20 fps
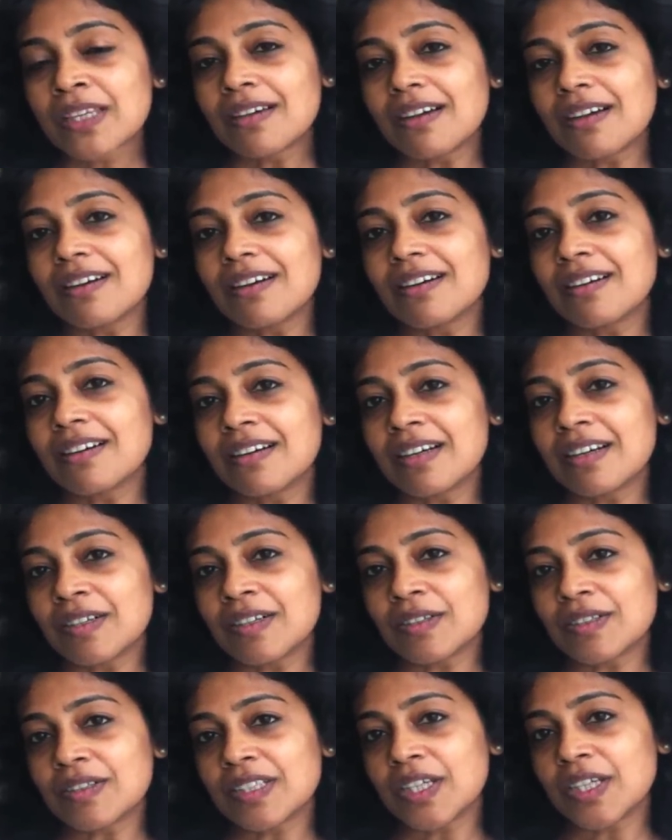
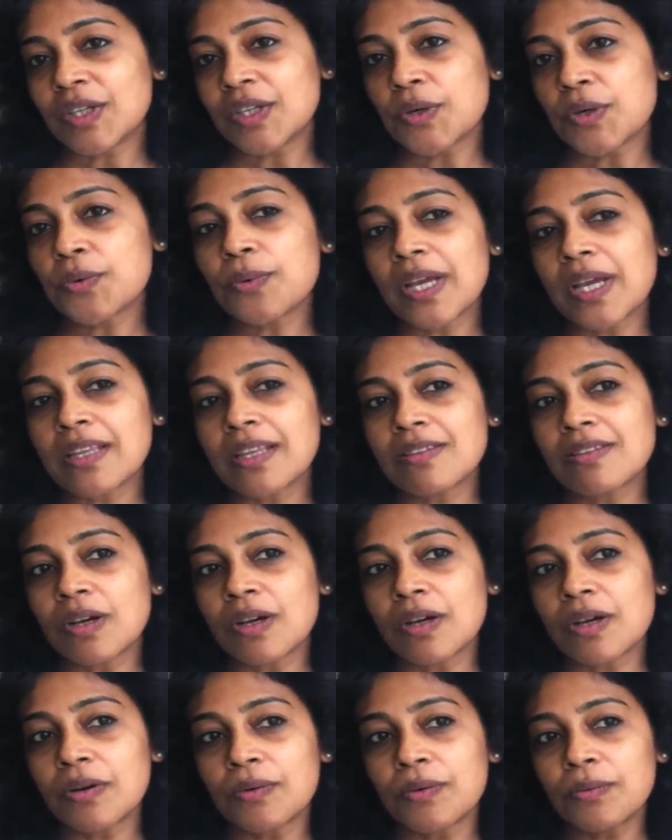you know,
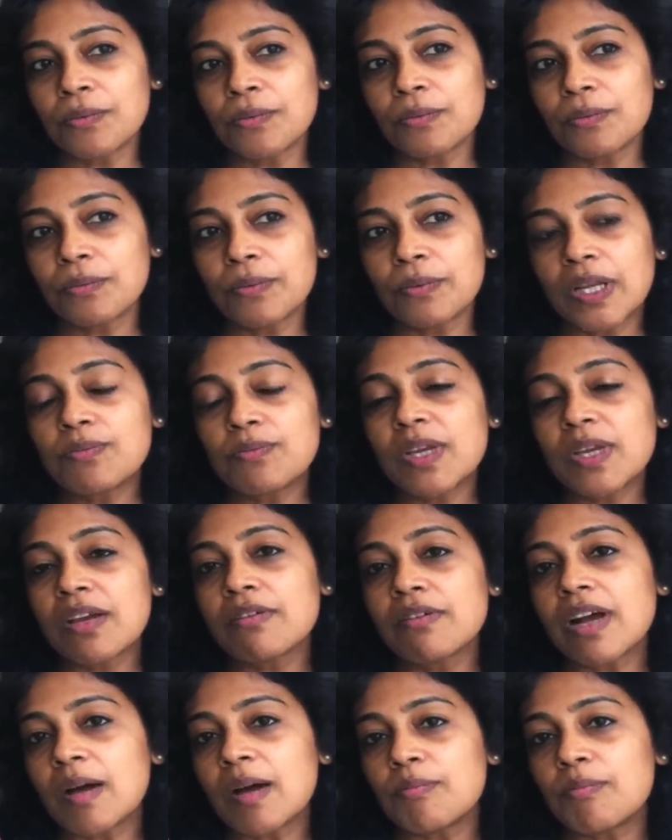when we
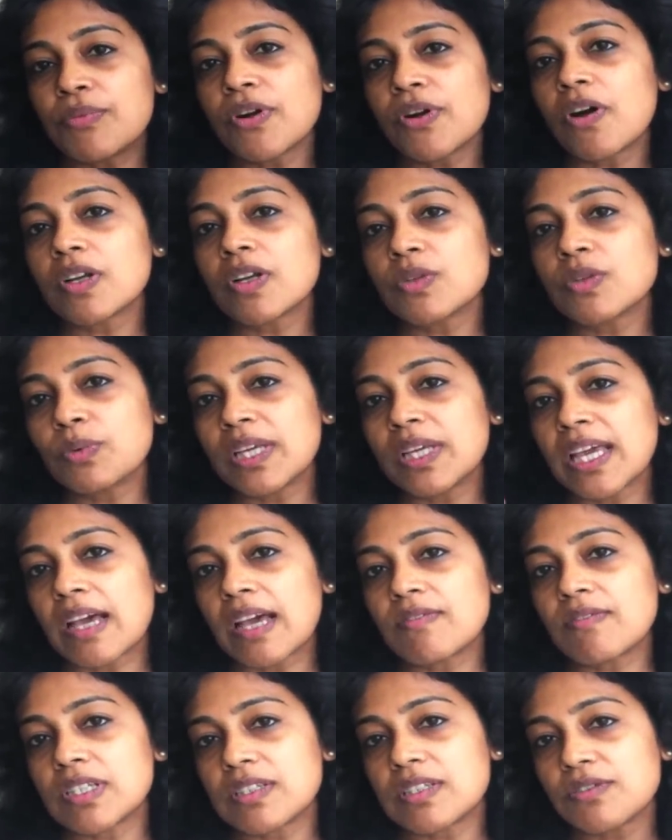are abroad, we have a